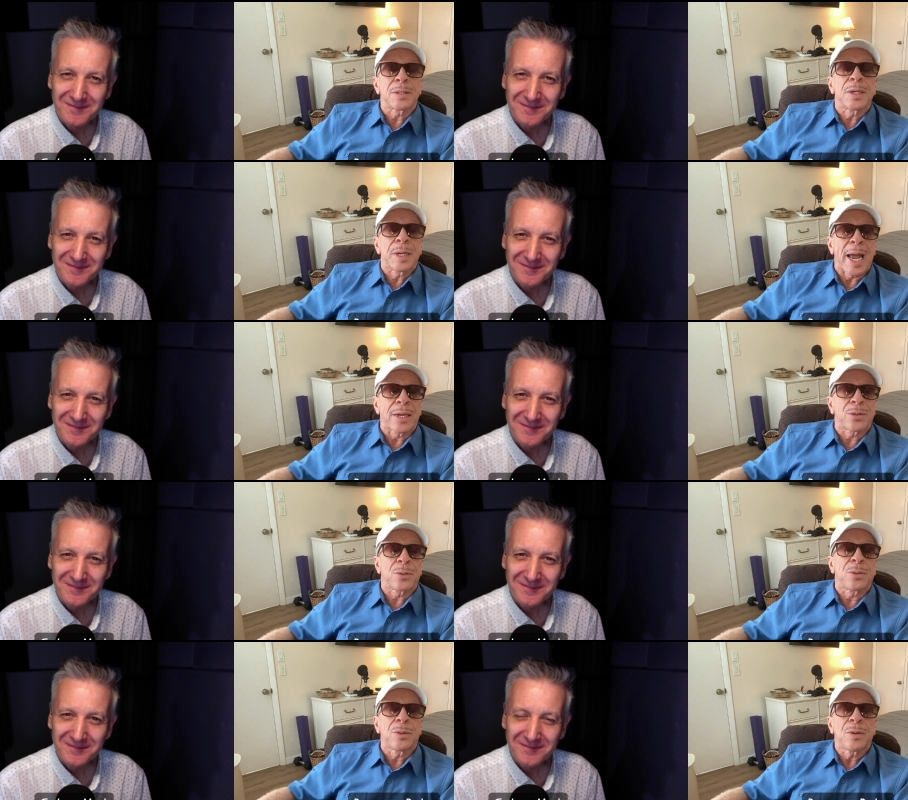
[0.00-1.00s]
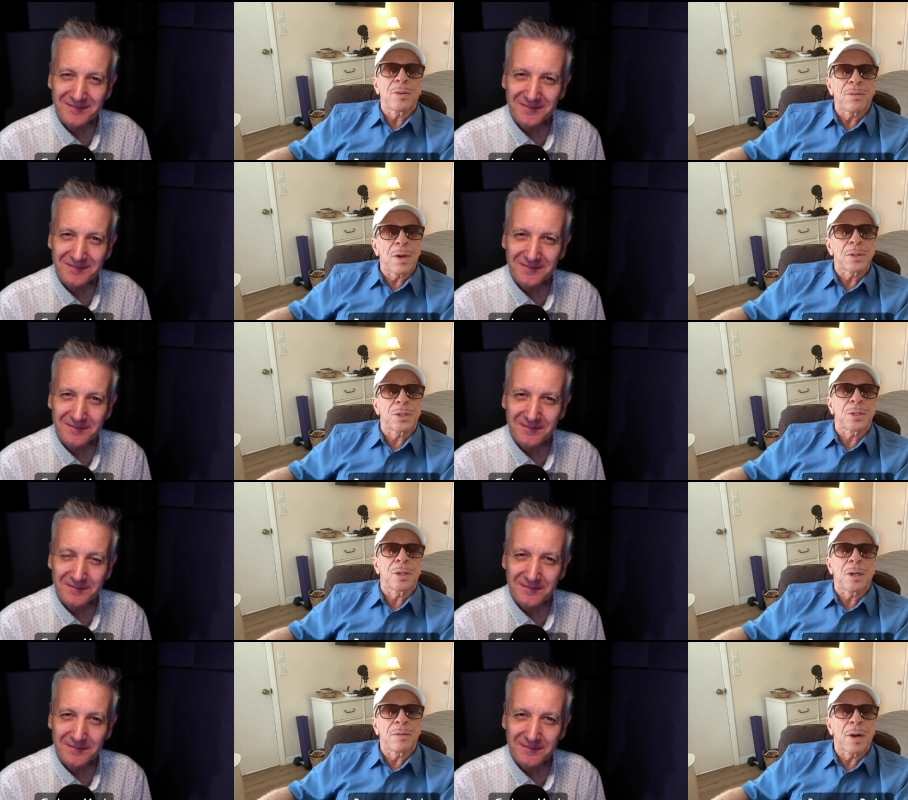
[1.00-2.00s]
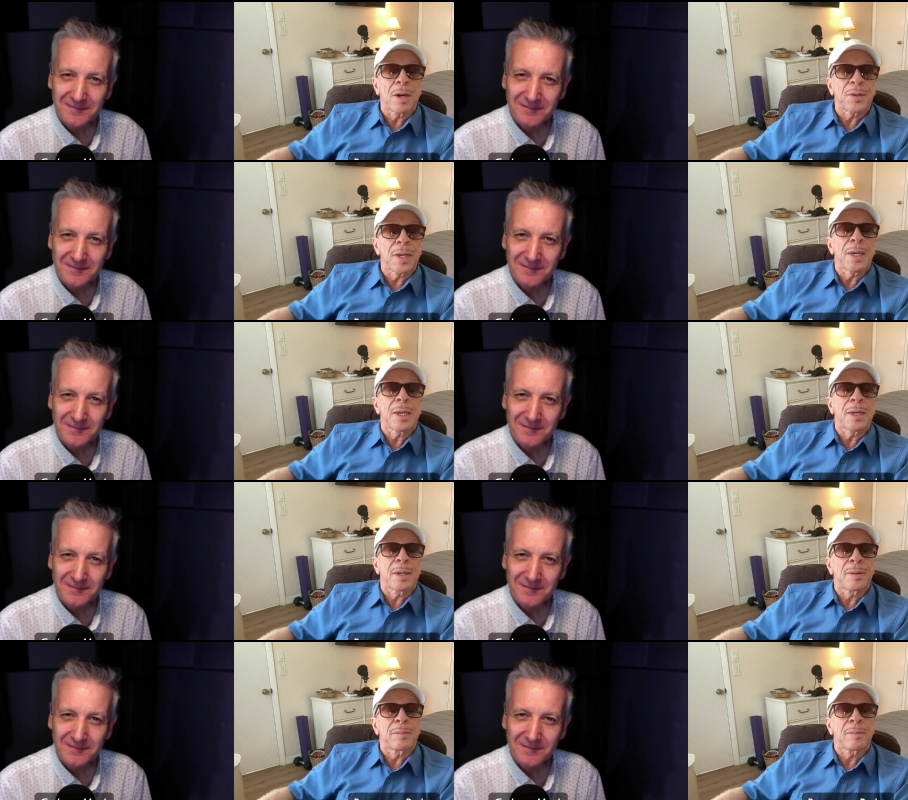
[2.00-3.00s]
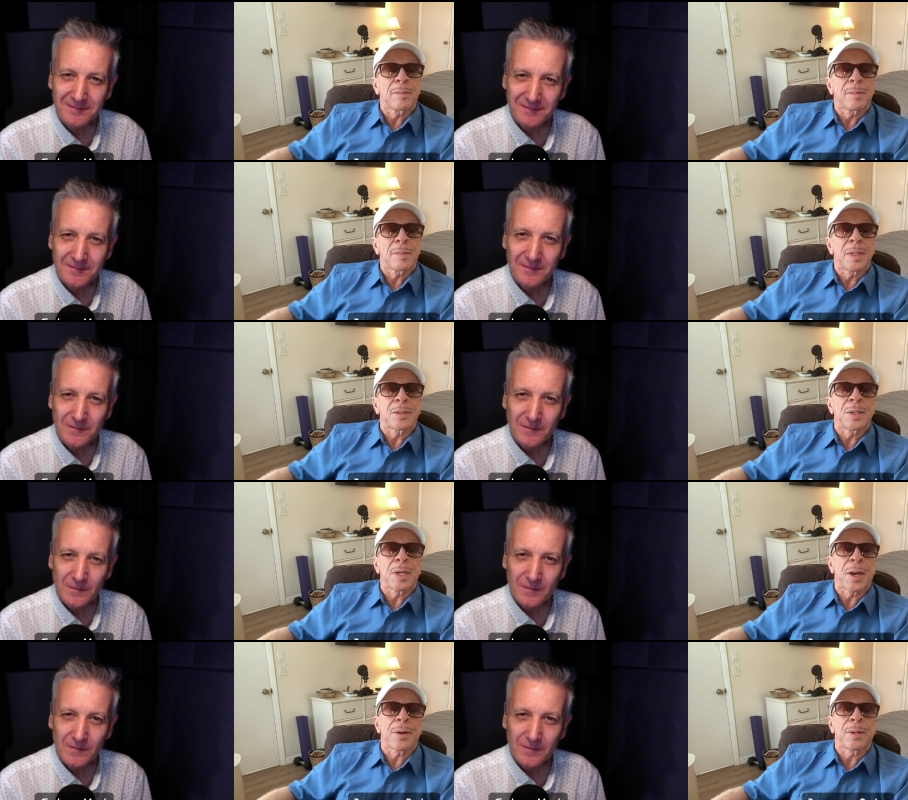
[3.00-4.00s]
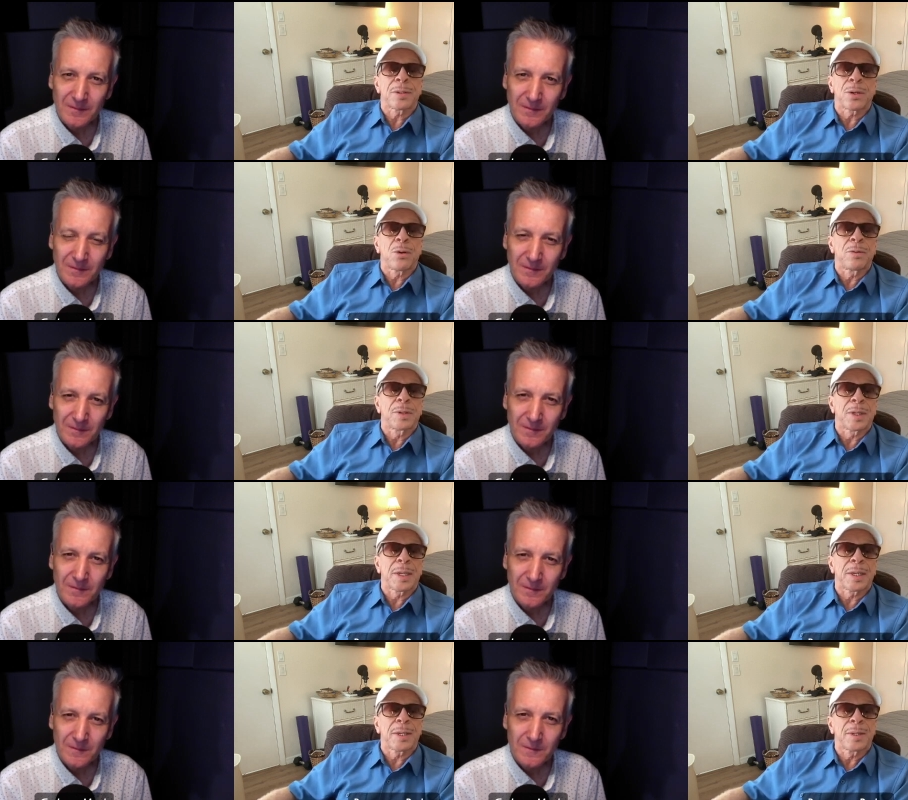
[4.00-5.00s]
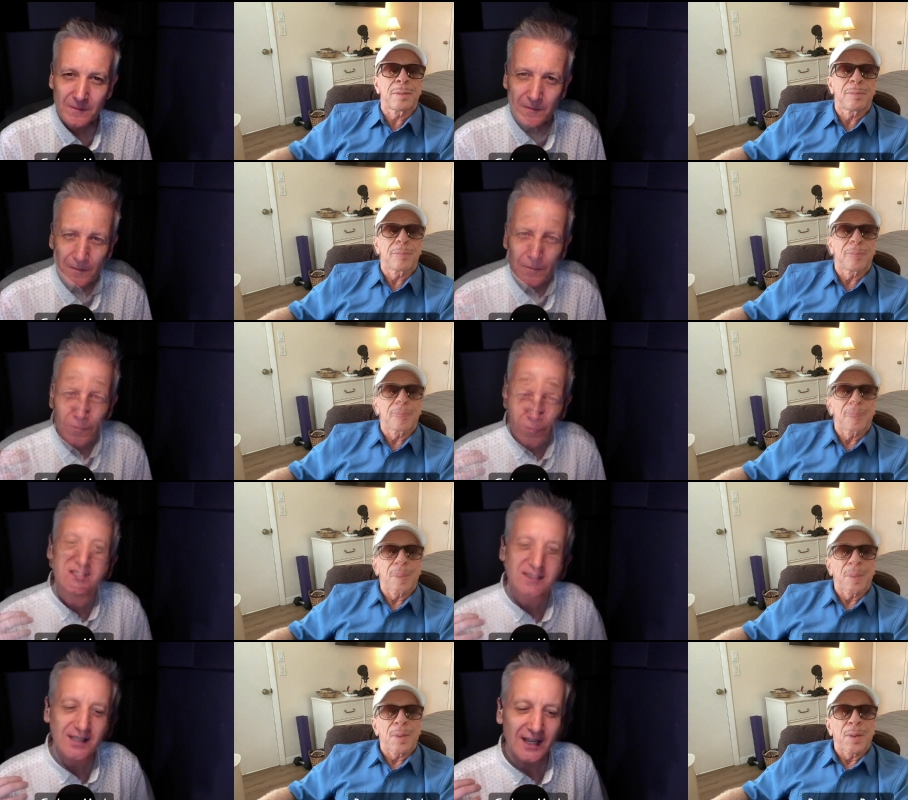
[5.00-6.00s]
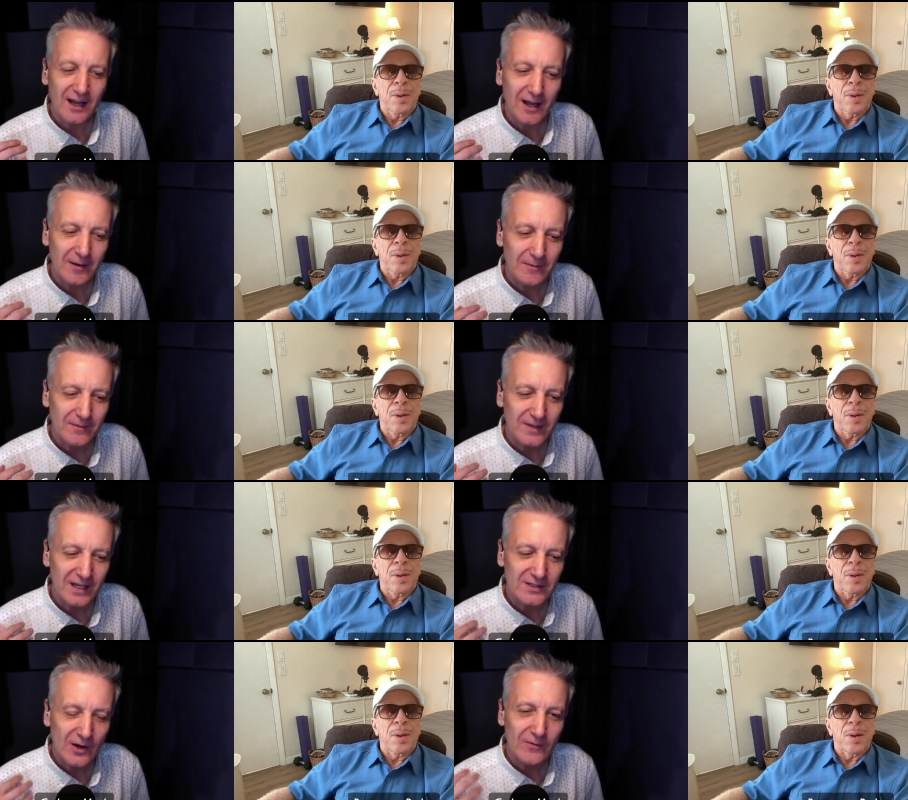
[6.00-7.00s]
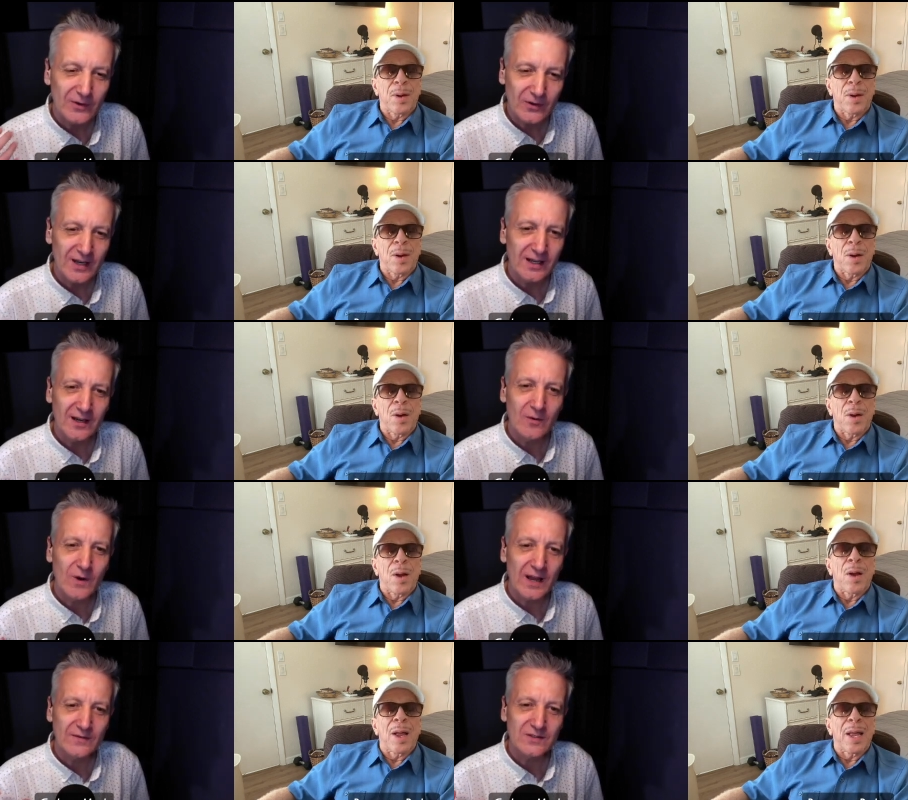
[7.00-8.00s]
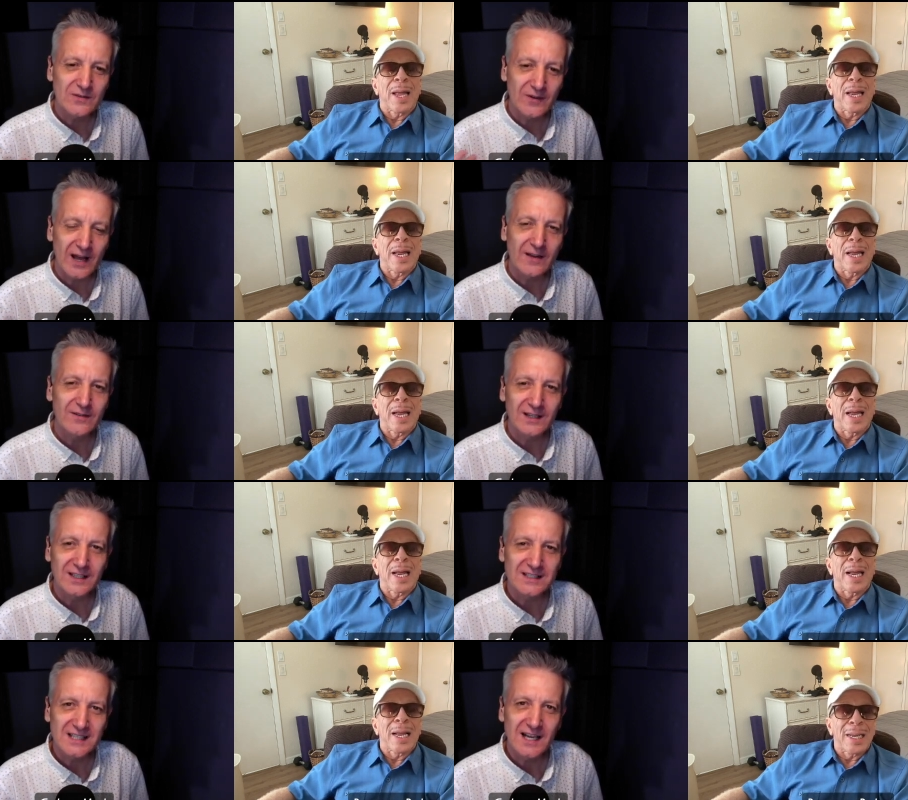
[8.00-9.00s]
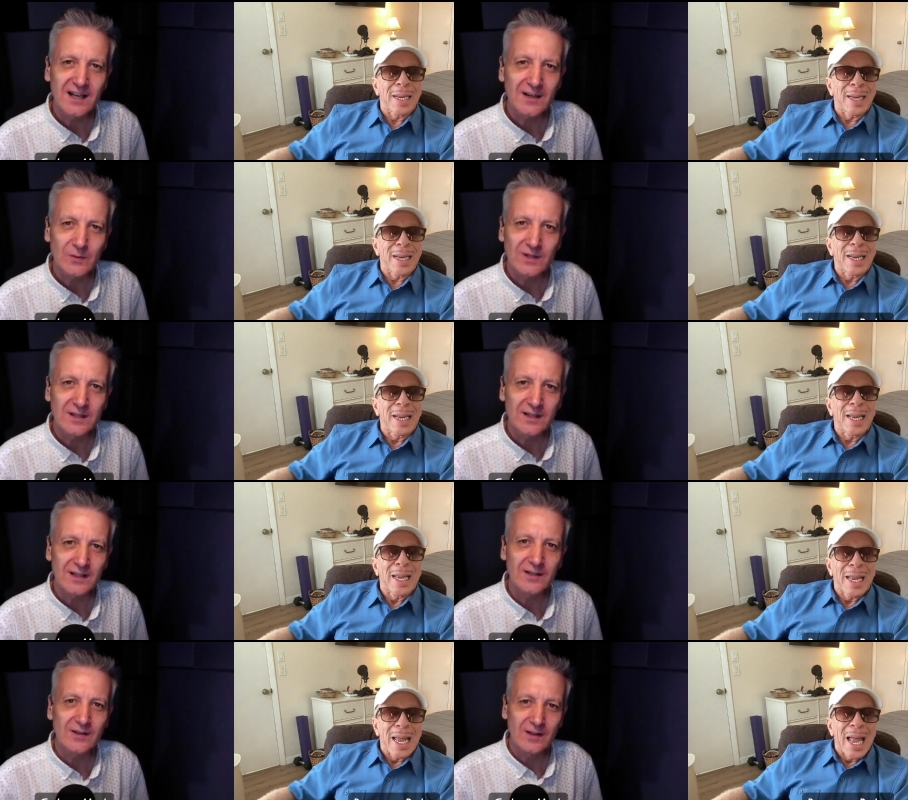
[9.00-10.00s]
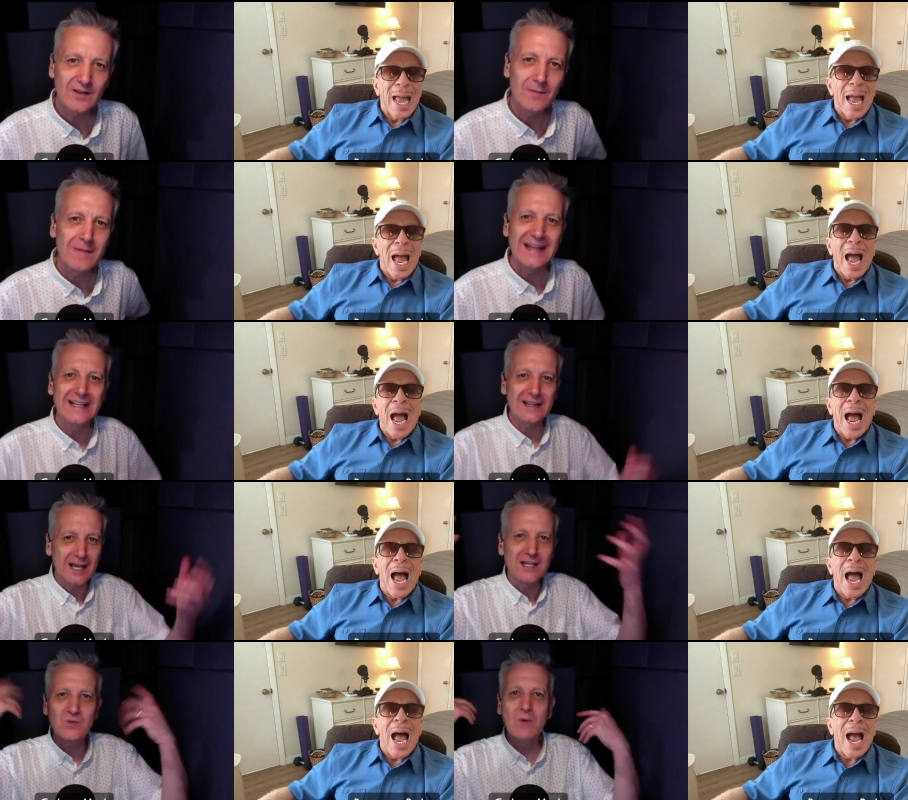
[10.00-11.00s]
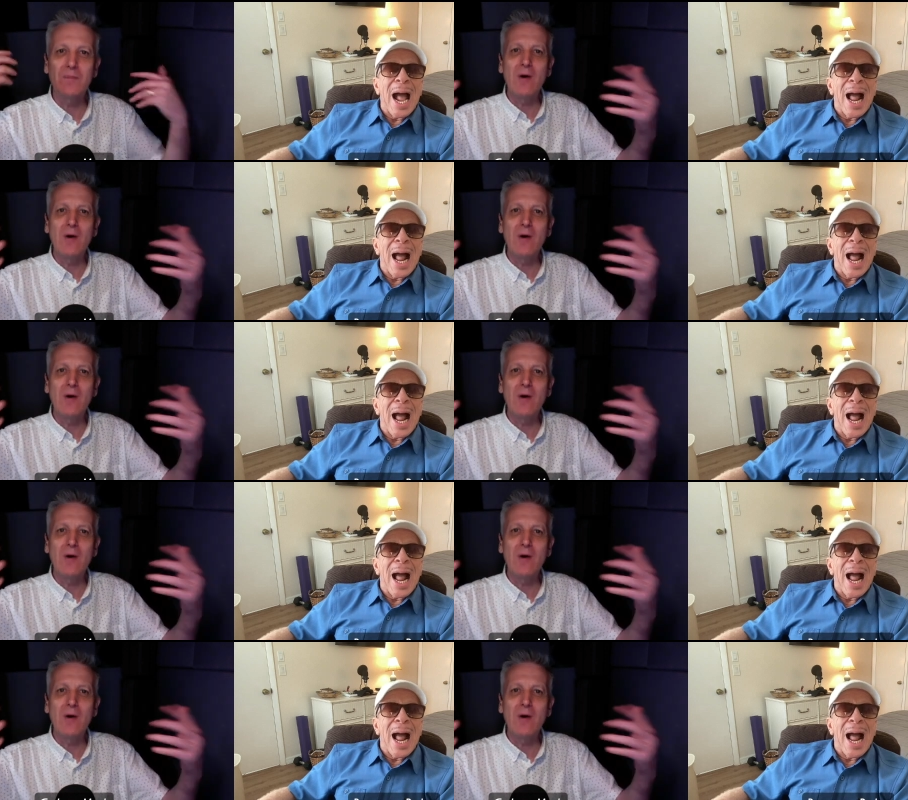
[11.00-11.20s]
Speaker 1: is a natural function of our thinking. It's inherent to overthink.
Speaker 2: Is overthinking a way of surviving and dealing with the many things we're